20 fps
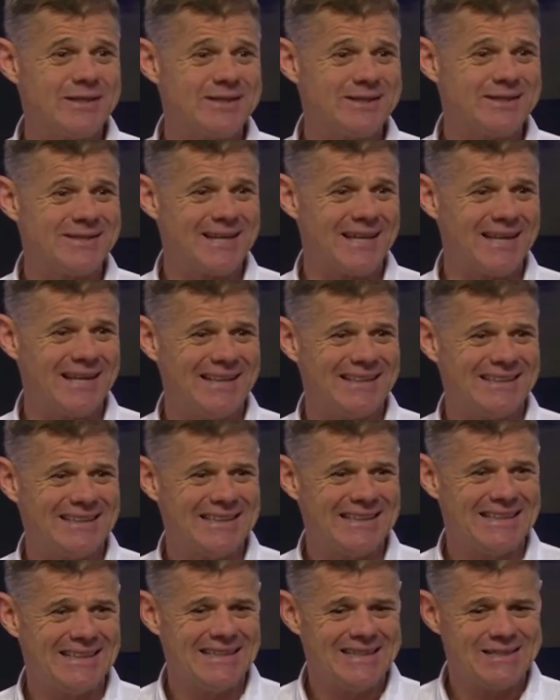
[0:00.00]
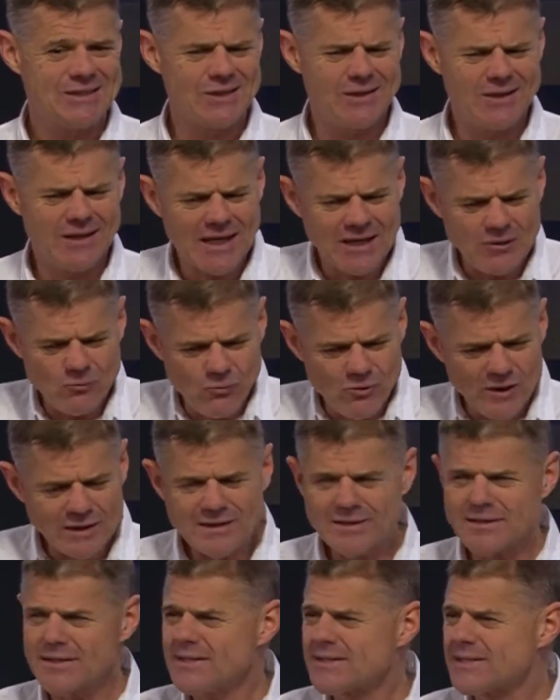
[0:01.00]
today to look at
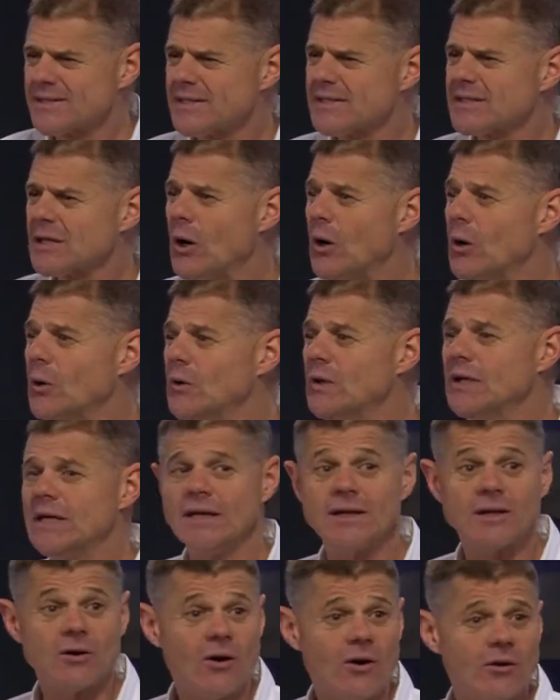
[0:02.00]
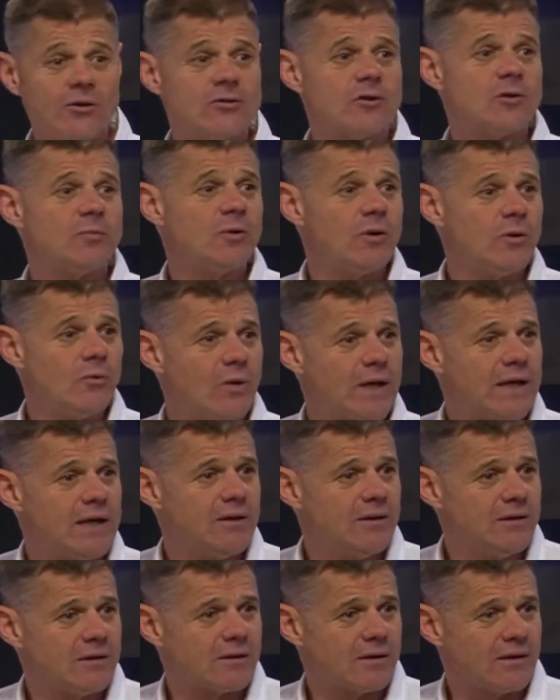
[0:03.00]
what does this holy and honorable way
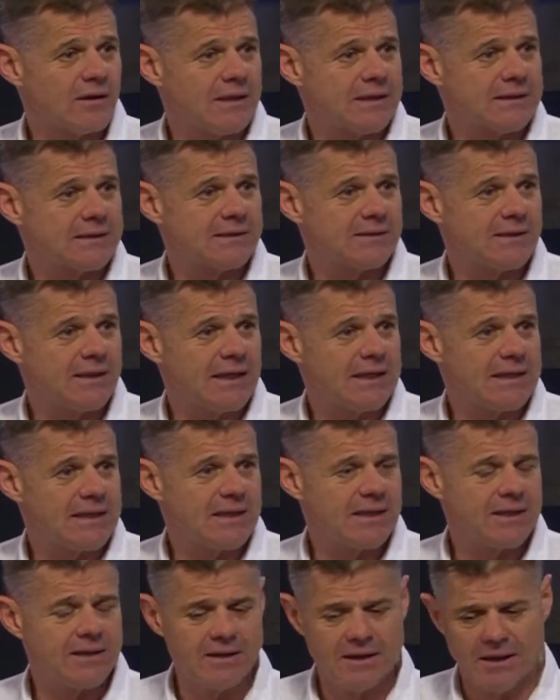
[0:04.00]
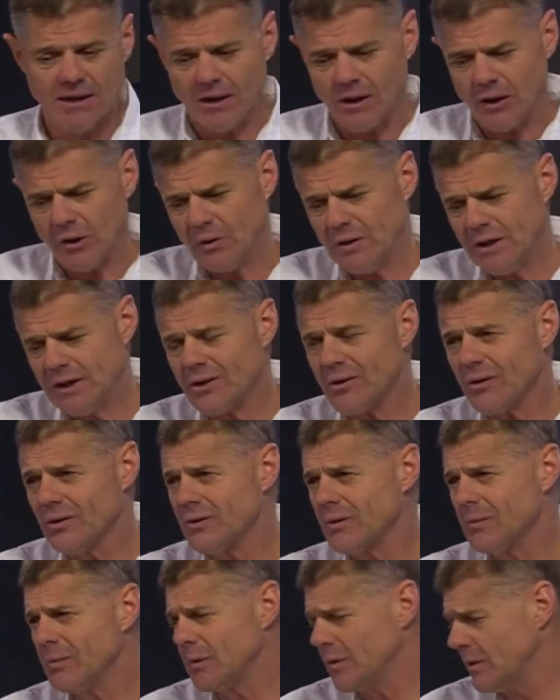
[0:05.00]
look like. And holy and
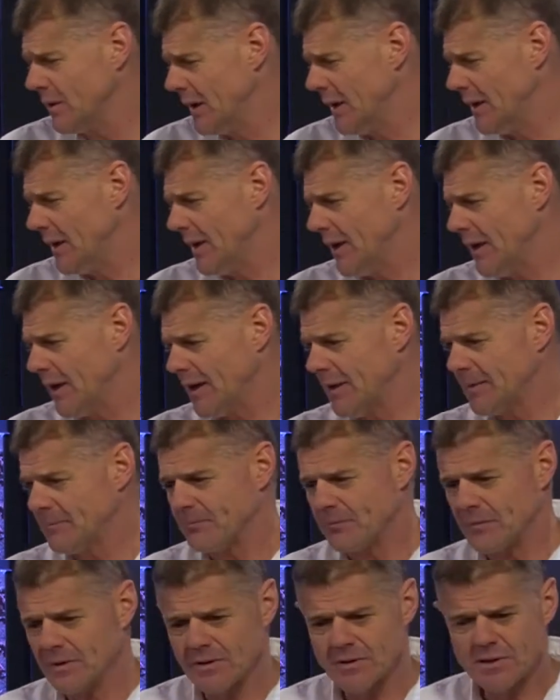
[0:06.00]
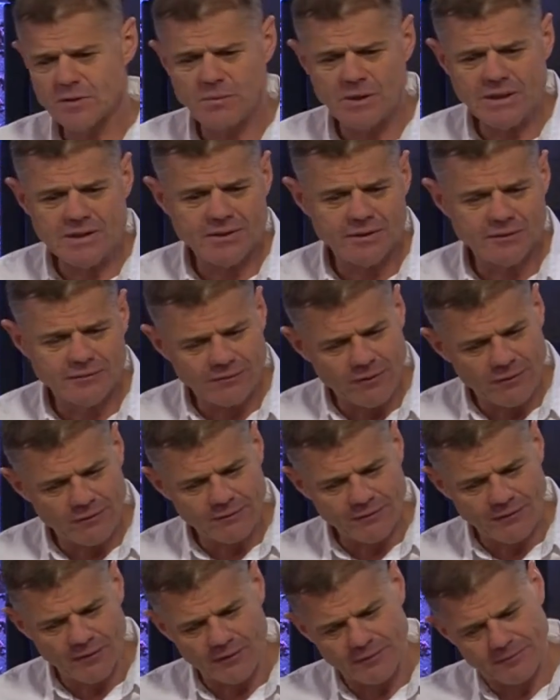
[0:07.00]
honorable speaks
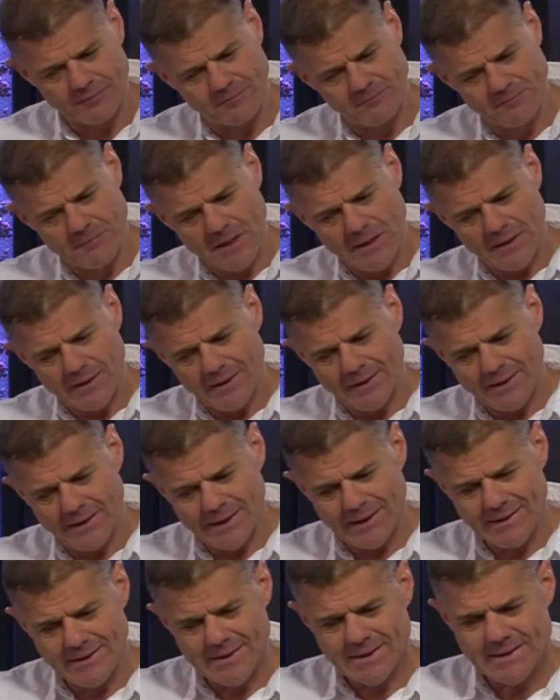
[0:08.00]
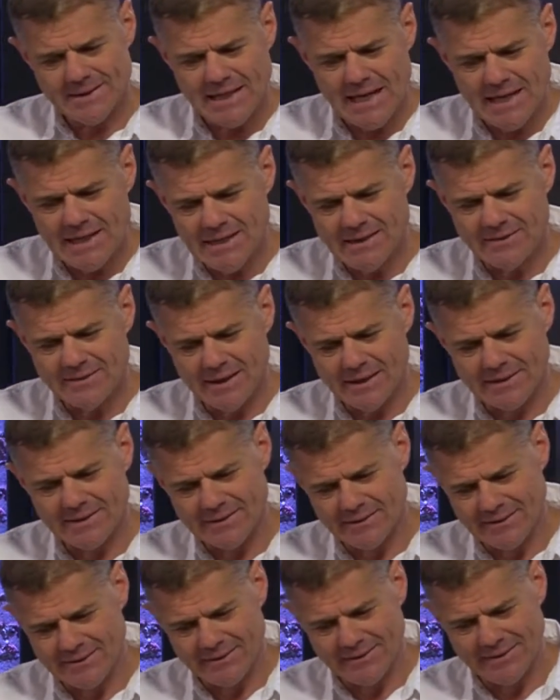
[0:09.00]
of understanding
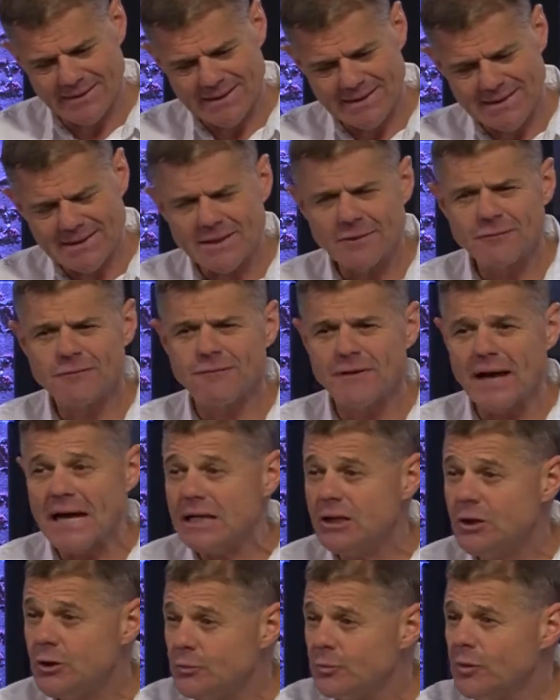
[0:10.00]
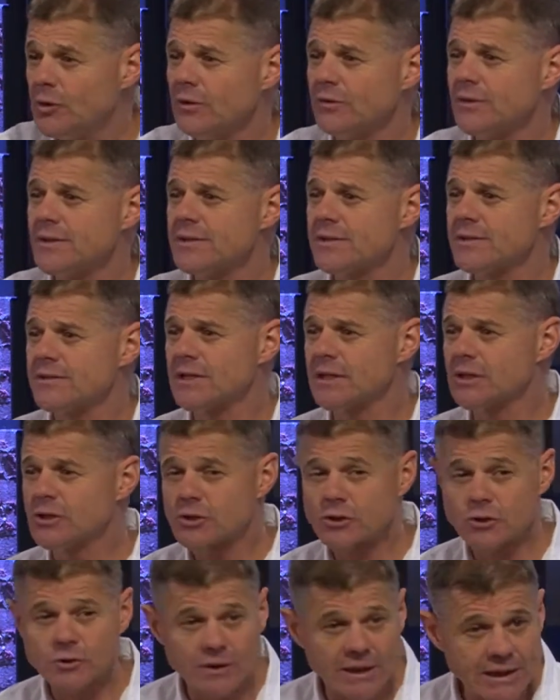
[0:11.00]
that this is a valuable, this is a
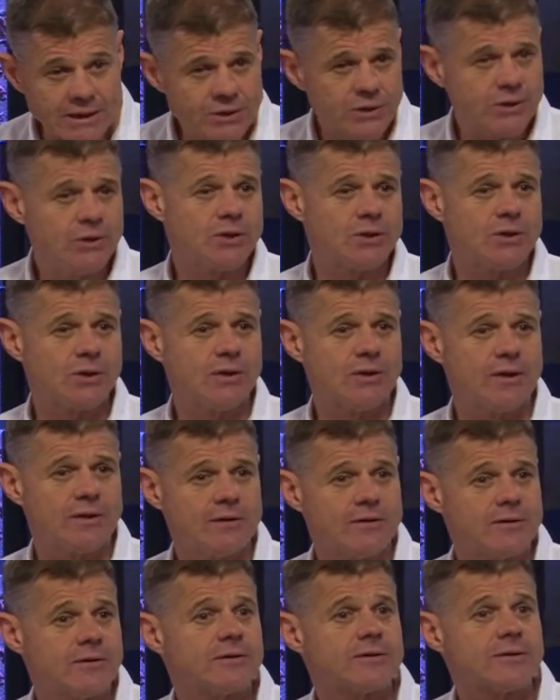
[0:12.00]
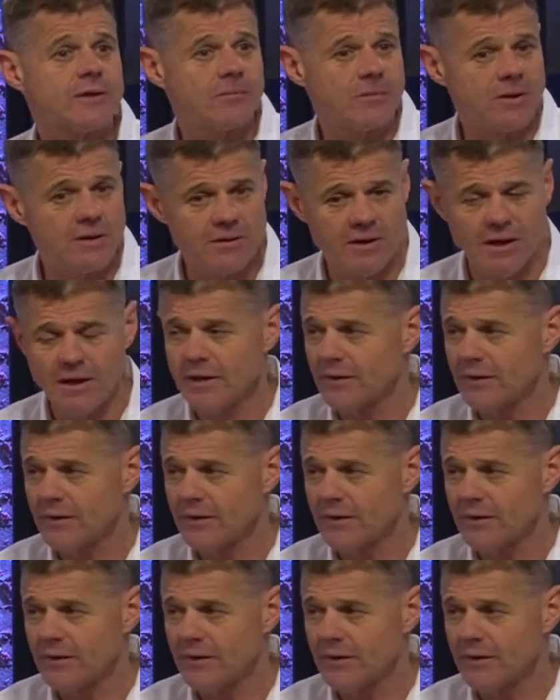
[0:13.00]
treasured journey. This is something